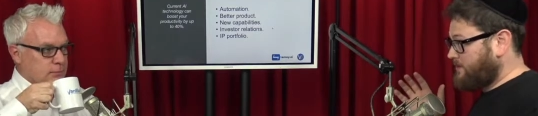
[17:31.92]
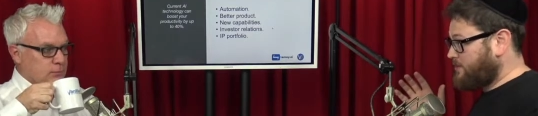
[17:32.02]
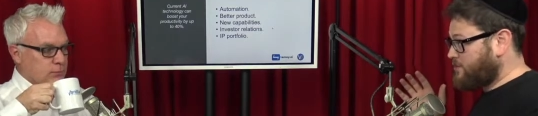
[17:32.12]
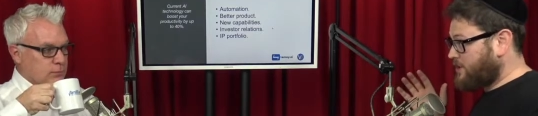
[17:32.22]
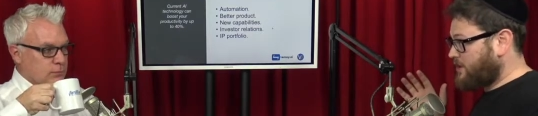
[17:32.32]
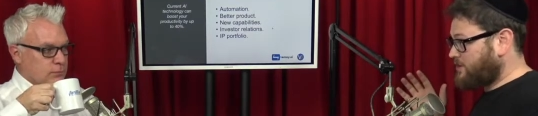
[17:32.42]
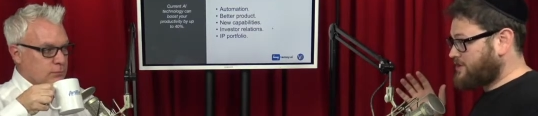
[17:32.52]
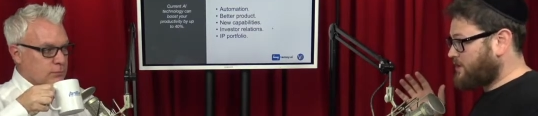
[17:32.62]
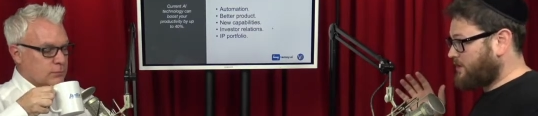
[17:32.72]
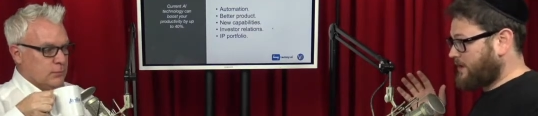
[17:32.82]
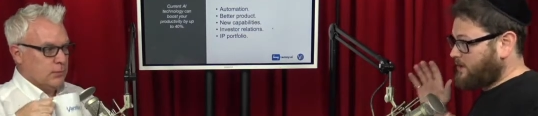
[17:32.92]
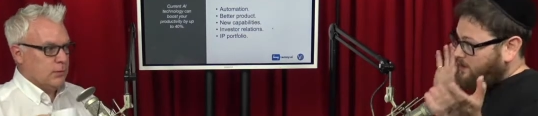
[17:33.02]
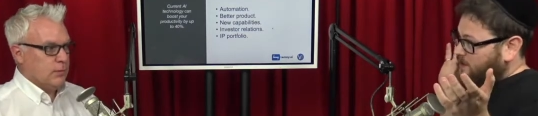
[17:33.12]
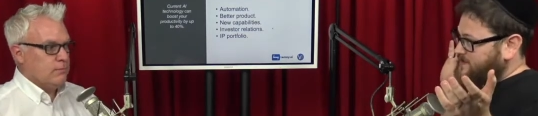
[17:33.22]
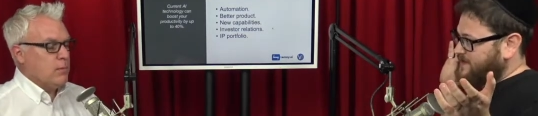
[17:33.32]
Speaker 1: You shouldn't just go like,
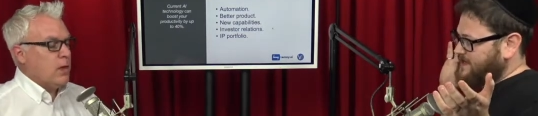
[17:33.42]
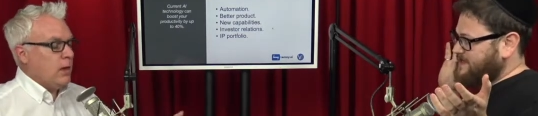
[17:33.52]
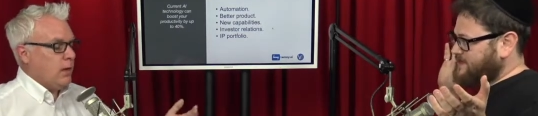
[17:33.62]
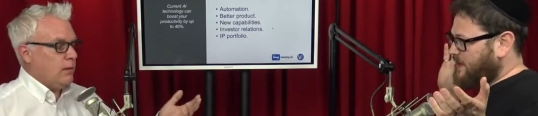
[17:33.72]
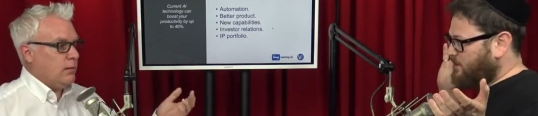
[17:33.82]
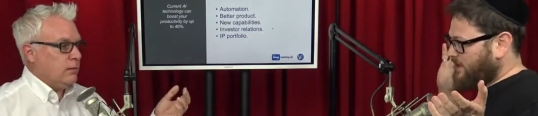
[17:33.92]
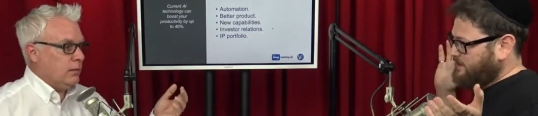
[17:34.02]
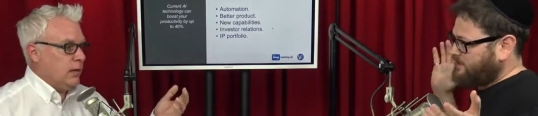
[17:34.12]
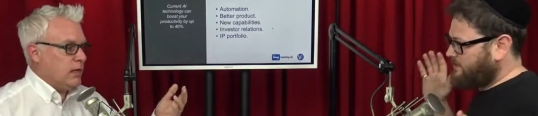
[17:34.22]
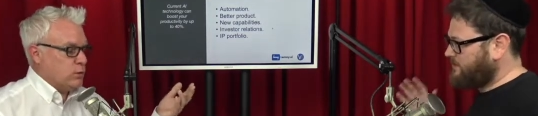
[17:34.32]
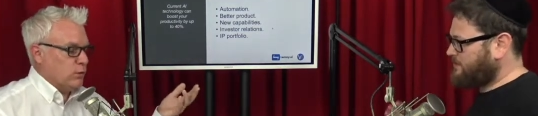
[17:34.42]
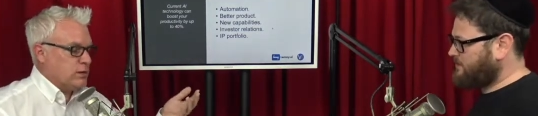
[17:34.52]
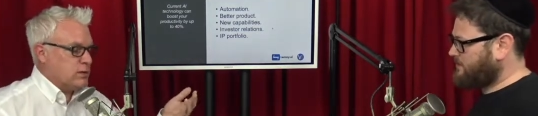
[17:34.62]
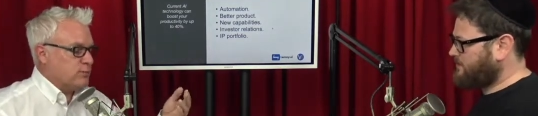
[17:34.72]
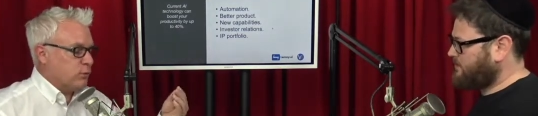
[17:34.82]
oh, it's fancy, so I want it.
Speaker 2: And so
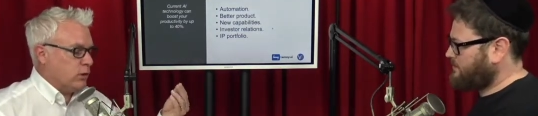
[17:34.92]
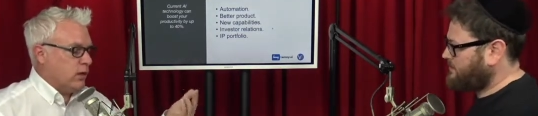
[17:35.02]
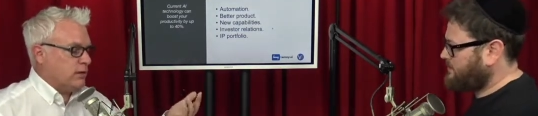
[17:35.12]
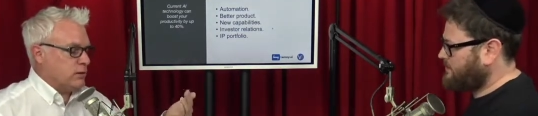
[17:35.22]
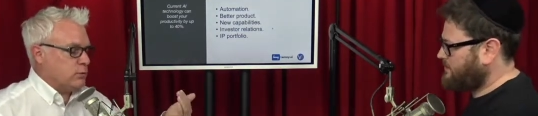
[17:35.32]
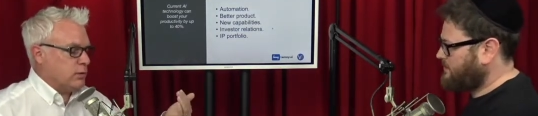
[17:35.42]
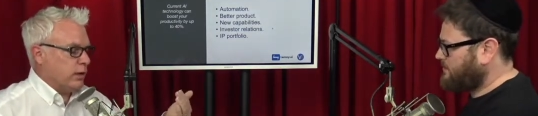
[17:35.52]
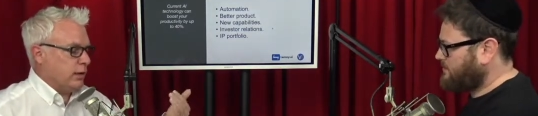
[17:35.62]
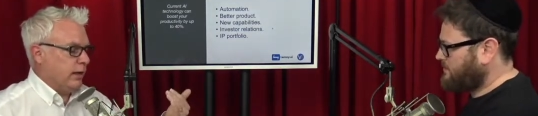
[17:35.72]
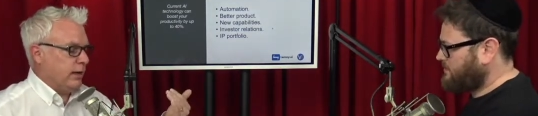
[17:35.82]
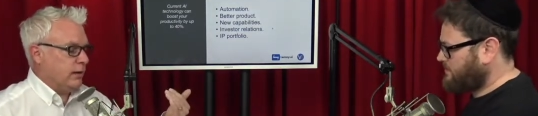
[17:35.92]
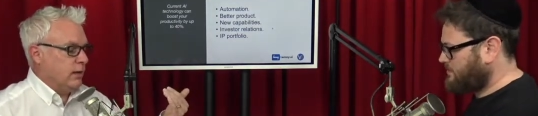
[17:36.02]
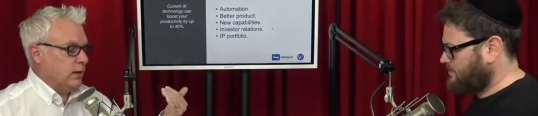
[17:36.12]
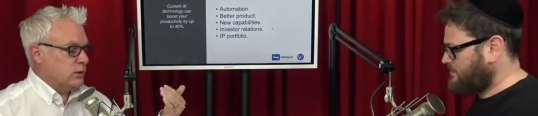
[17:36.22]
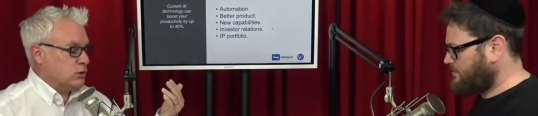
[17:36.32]
this is for context. We're talking like
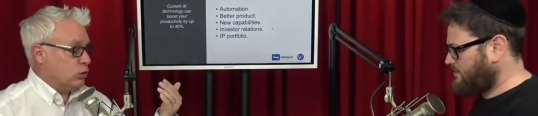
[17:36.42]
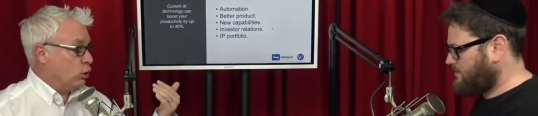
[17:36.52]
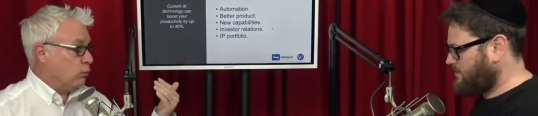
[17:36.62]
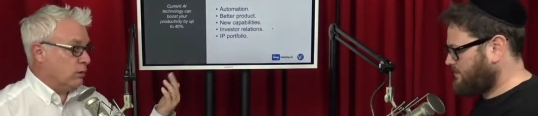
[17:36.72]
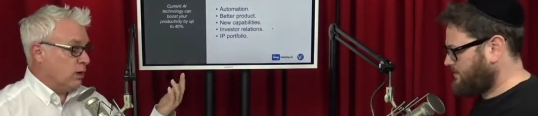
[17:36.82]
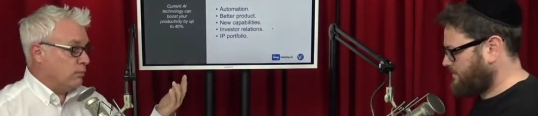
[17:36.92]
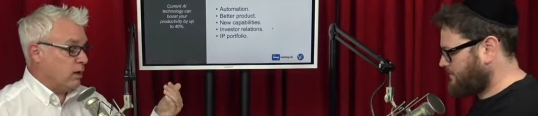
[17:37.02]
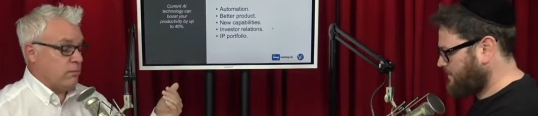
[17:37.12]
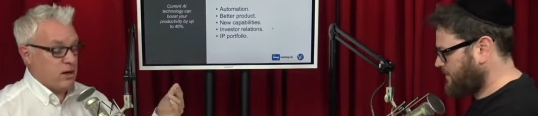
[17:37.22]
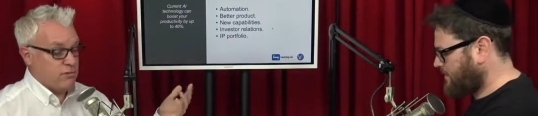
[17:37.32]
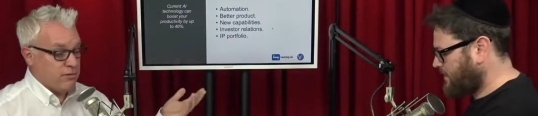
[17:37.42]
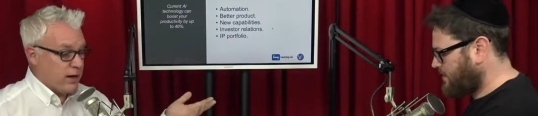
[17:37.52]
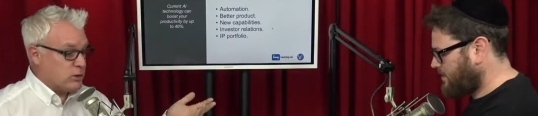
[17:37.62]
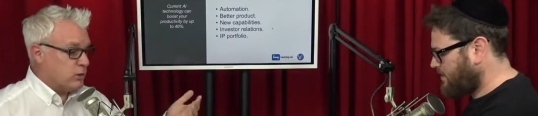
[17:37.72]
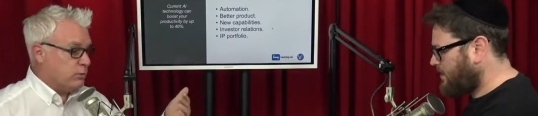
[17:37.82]
just a normal company, a
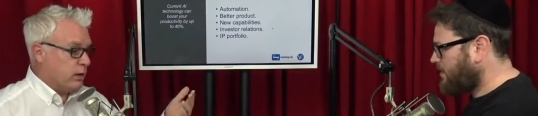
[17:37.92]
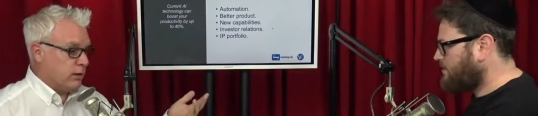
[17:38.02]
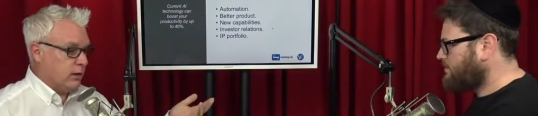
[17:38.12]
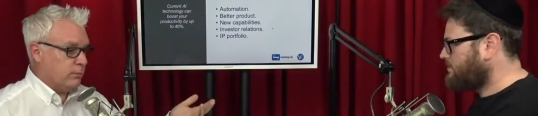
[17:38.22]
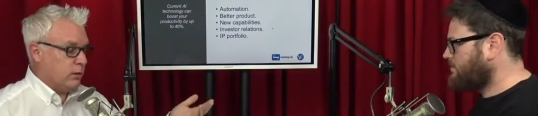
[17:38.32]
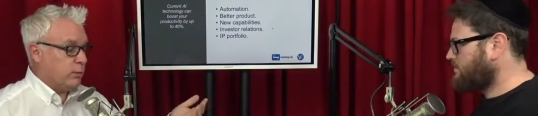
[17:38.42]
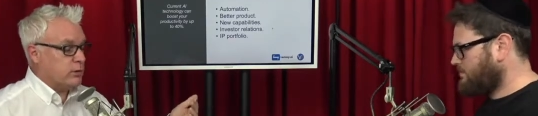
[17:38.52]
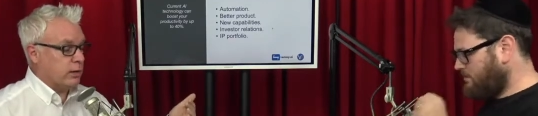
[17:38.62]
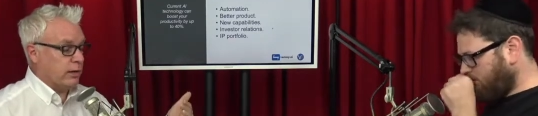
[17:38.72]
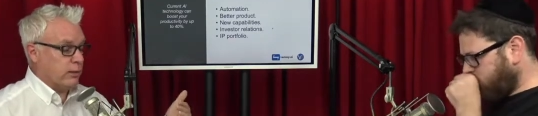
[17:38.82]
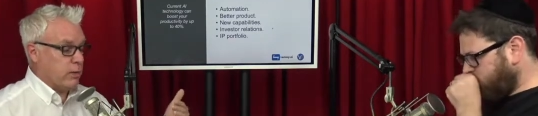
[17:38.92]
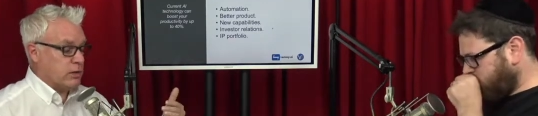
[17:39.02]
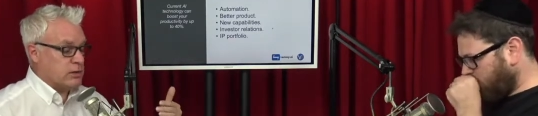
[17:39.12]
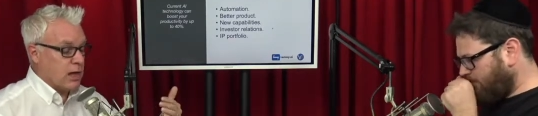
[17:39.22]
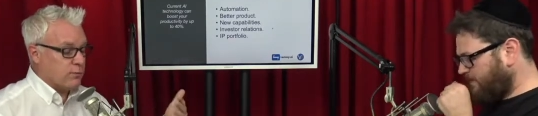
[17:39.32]
manufacturer, a product company. Are we talking like
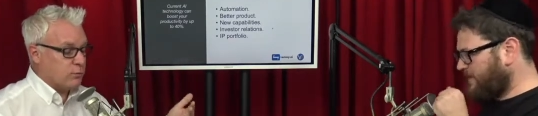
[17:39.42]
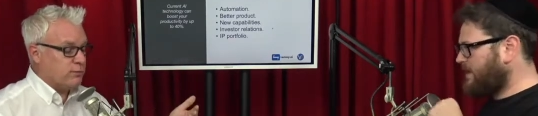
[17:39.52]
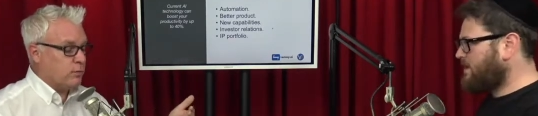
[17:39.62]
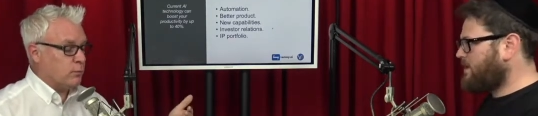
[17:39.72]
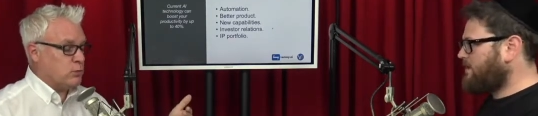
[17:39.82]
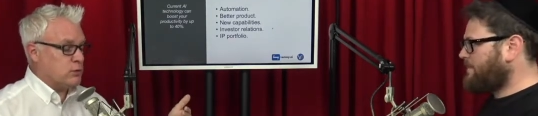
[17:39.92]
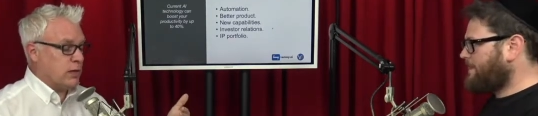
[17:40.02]
maybe a software firm who's